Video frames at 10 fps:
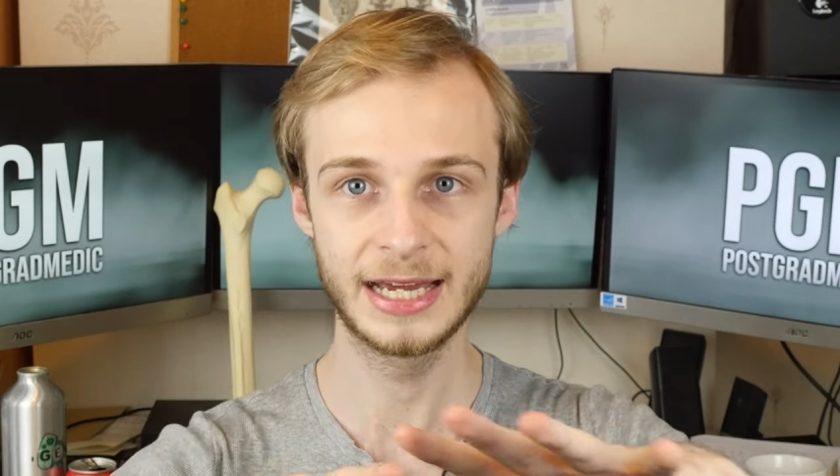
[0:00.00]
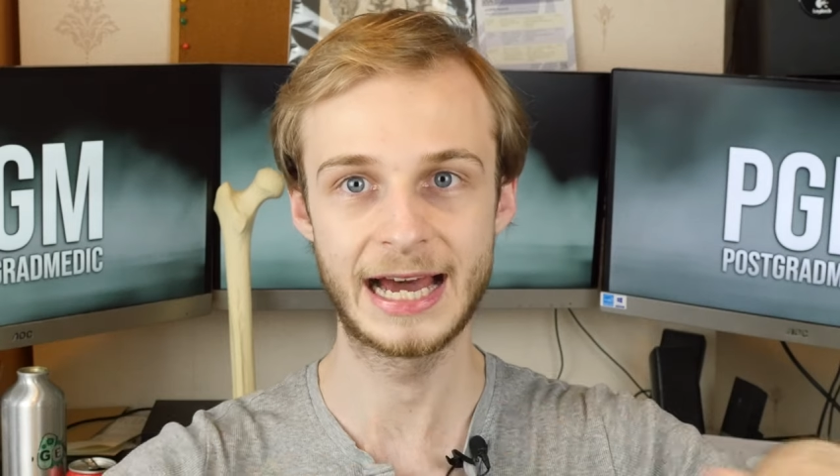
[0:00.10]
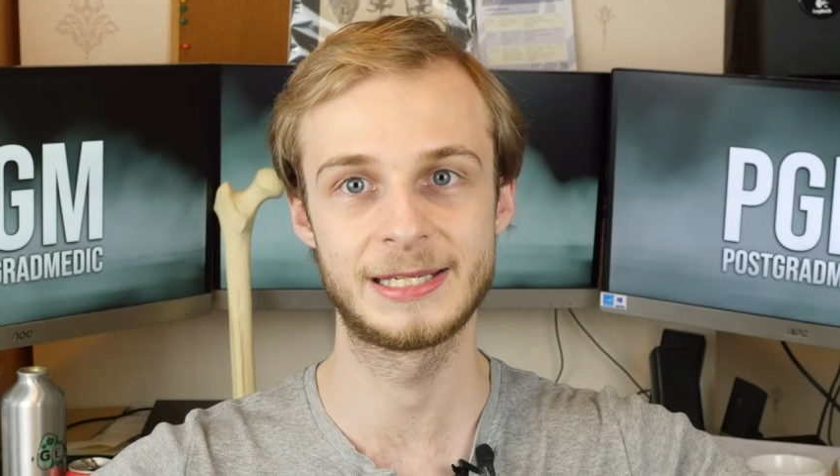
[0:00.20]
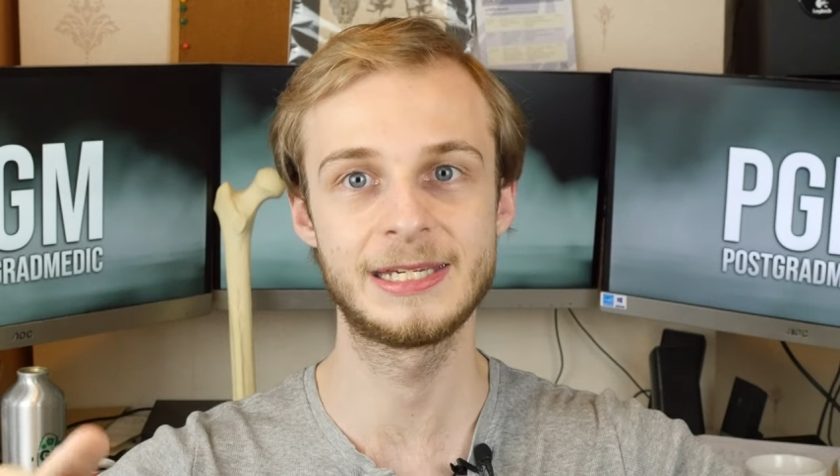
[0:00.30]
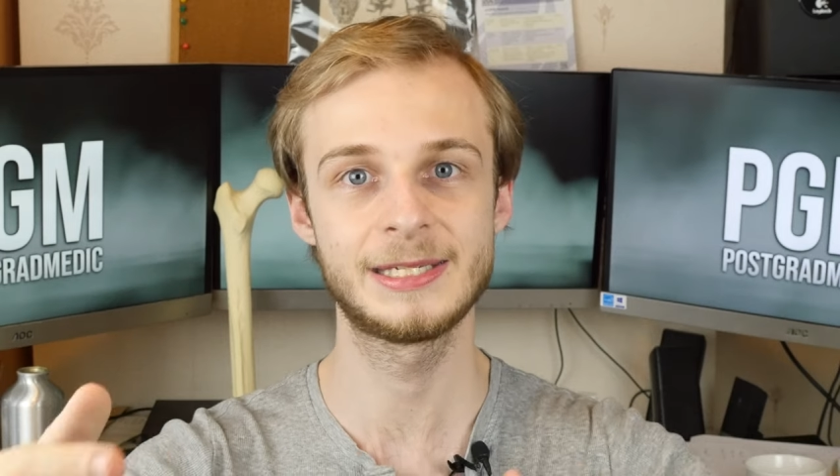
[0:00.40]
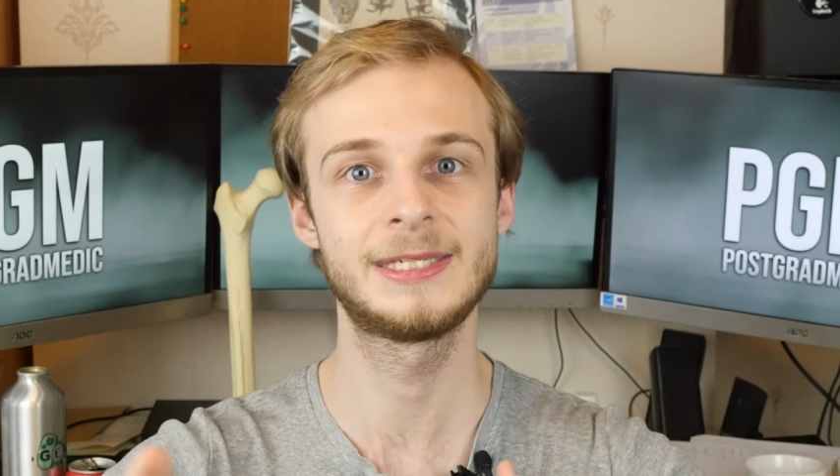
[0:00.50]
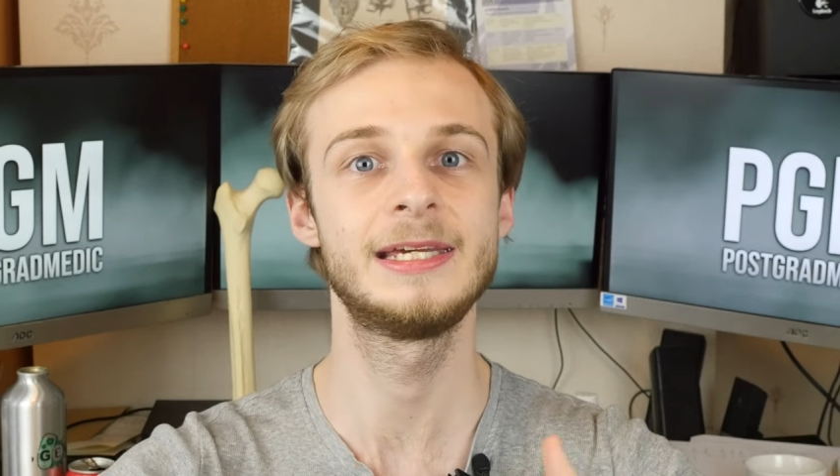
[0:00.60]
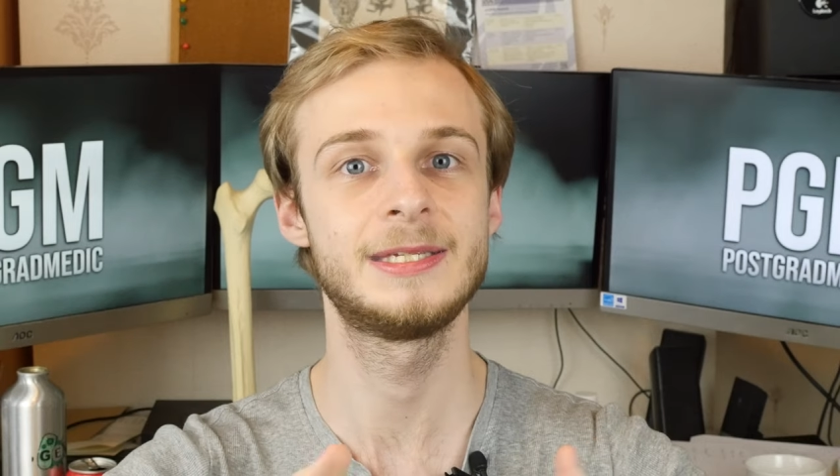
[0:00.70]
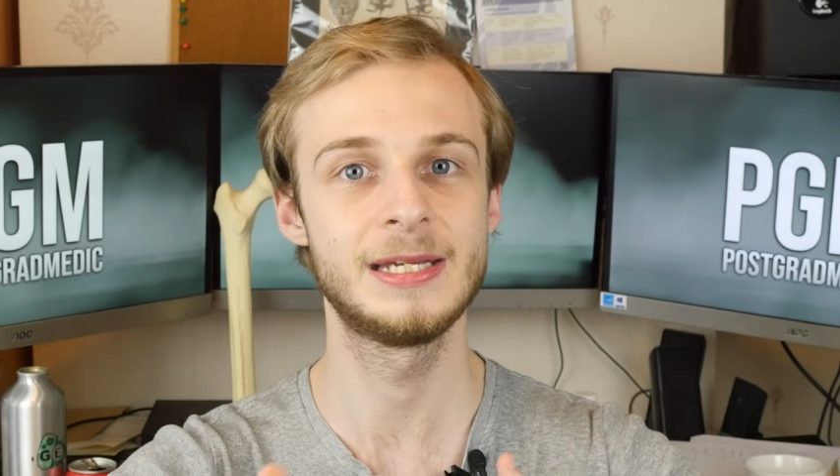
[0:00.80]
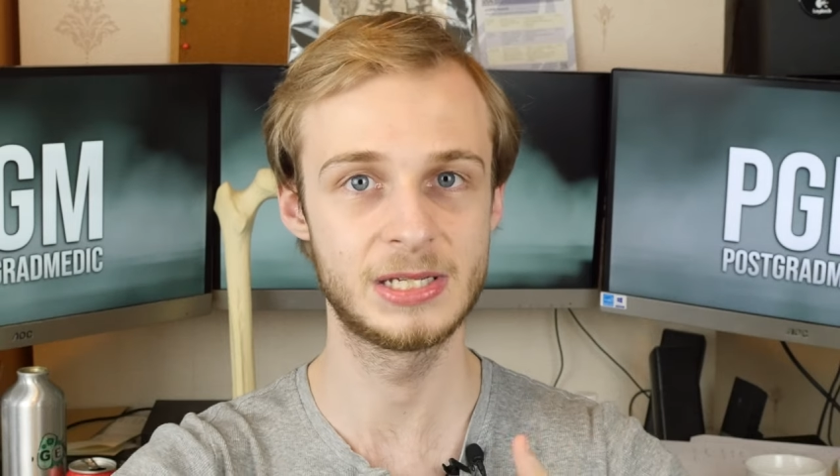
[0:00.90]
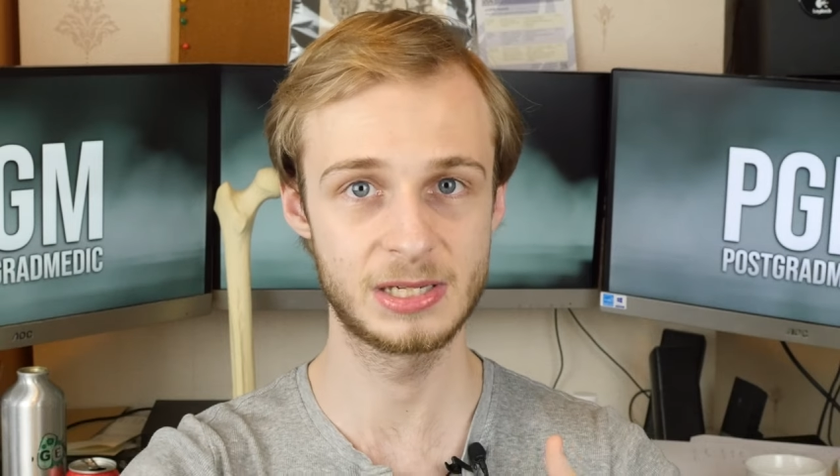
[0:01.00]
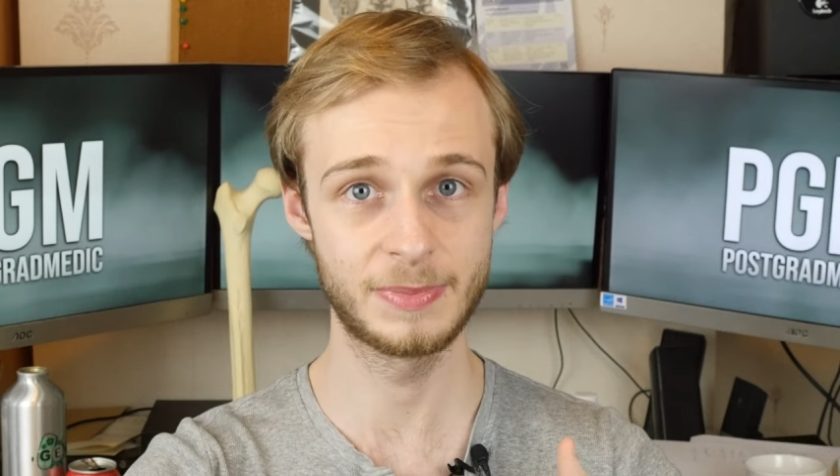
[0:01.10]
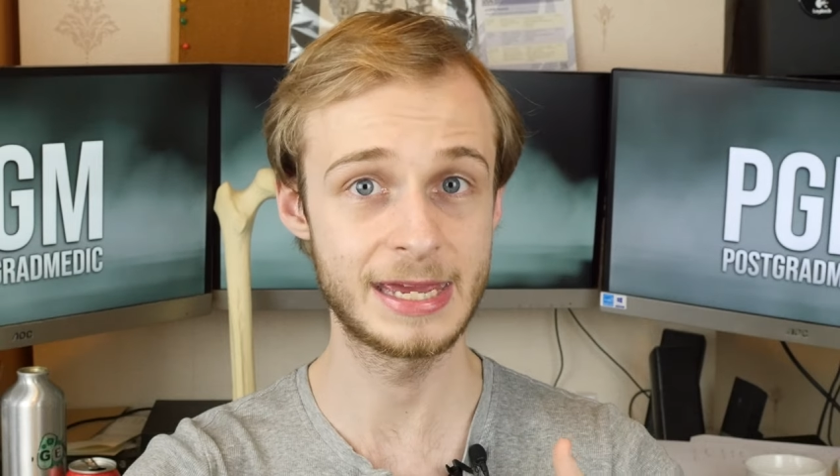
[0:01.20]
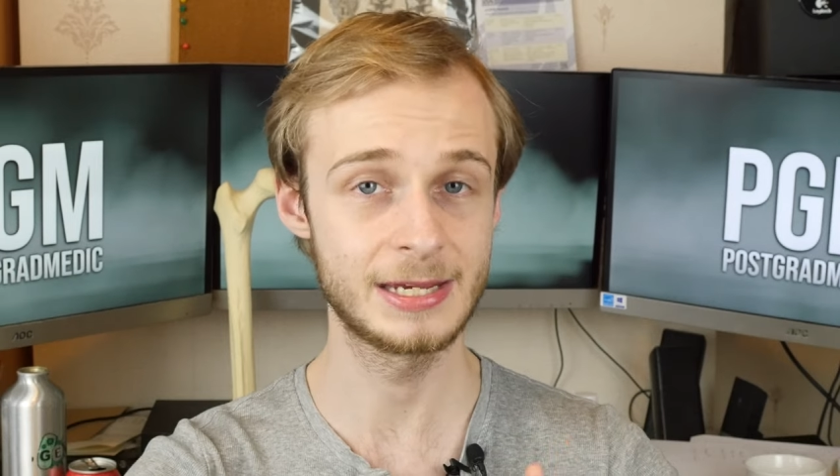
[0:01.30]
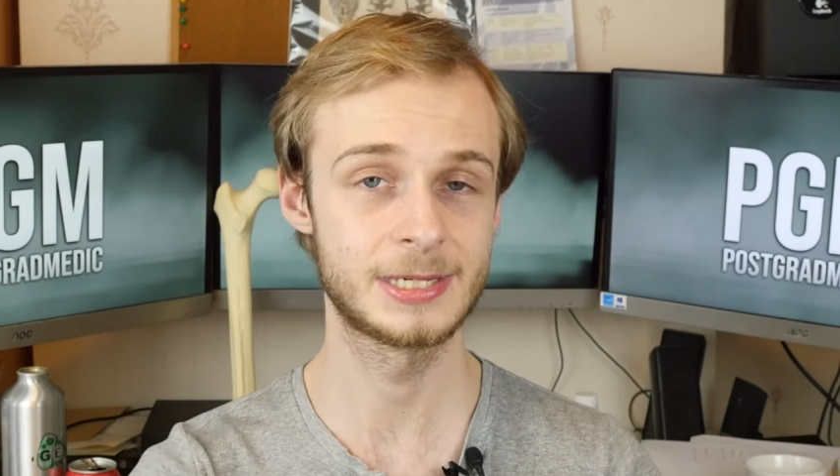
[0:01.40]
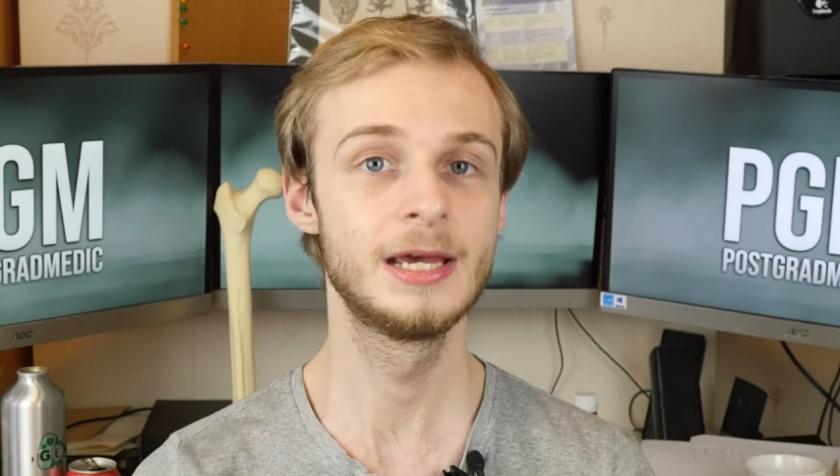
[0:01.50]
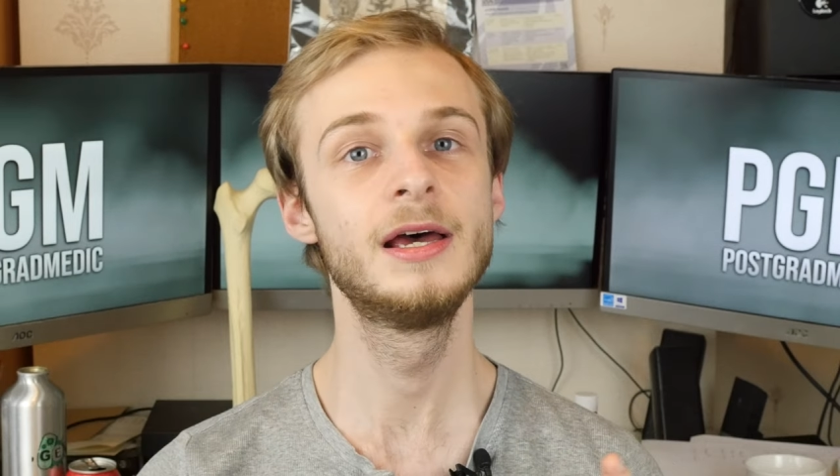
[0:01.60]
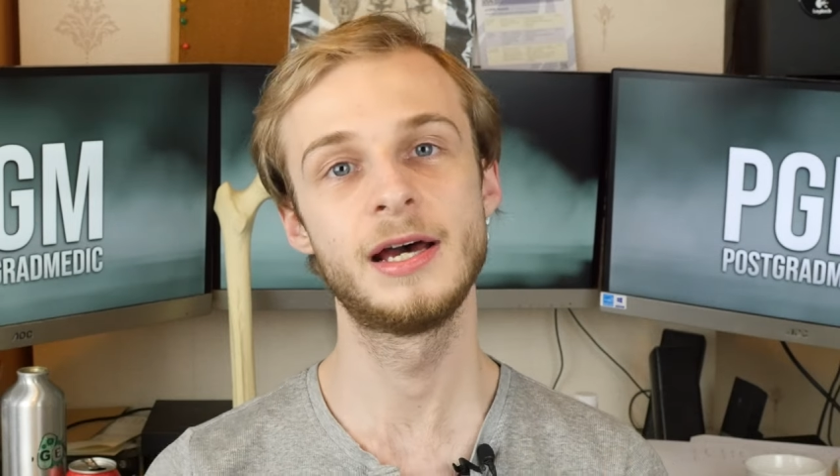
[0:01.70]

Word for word: as it sits in space.